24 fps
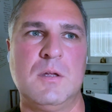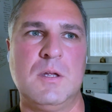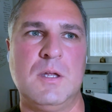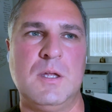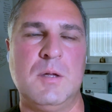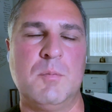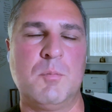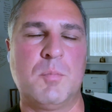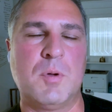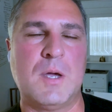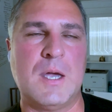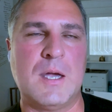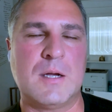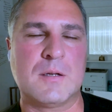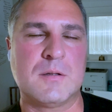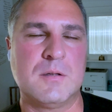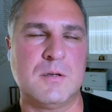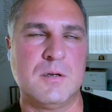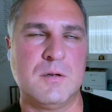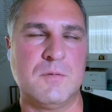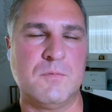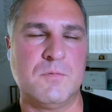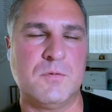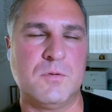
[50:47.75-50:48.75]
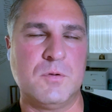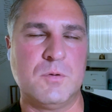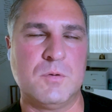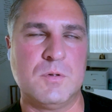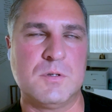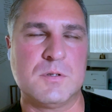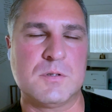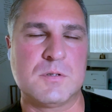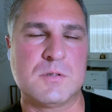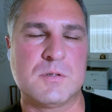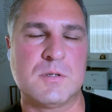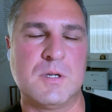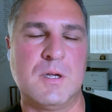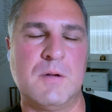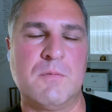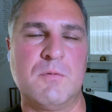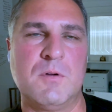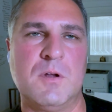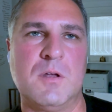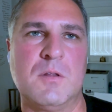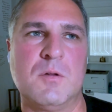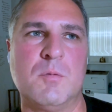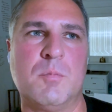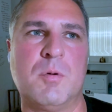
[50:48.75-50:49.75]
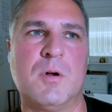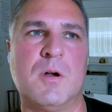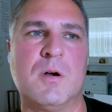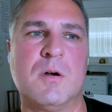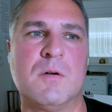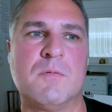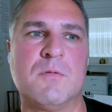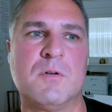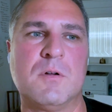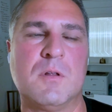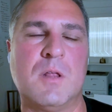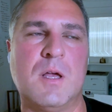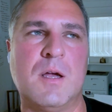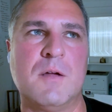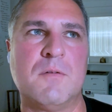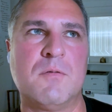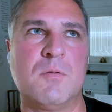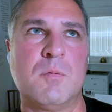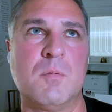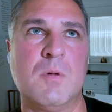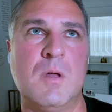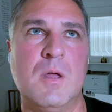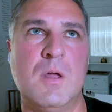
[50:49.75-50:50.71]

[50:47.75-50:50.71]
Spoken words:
impact and influence every other part of your life.